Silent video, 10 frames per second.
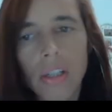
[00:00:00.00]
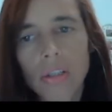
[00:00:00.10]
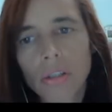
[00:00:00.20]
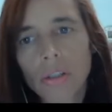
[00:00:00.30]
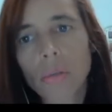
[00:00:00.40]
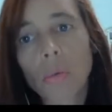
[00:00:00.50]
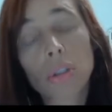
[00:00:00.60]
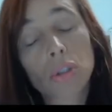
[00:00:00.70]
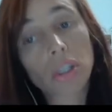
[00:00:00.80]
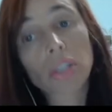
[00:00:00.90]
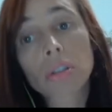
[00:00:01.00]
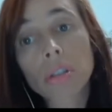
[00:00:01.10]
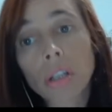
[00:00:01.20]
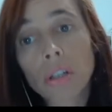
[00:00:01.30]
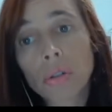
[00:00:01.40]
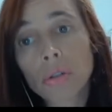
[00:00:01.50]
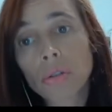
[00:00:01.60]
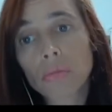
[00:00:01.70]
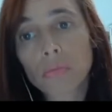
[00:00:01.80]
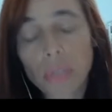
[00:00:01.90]
So you want to exclude
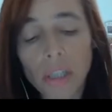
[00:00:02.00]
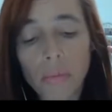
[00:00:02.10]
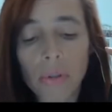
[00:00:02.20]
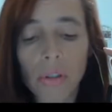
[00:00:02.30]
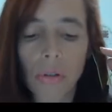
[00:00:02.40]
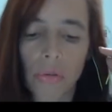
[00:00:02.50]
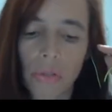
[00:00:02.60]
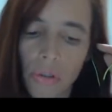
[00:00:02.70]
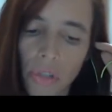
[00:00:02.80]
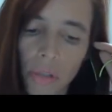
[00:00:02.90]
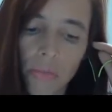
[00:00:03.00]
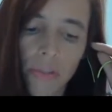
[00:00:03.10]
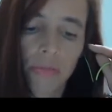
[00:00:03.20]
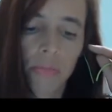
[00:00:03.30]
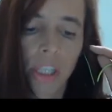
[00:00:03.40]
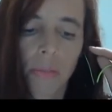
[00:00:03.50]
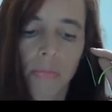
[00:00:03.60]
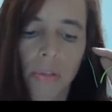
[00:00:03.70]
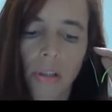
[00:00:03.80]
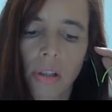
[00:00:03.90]
people or a group of
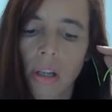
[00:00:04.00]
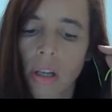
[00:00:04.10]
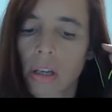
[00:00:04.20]
people.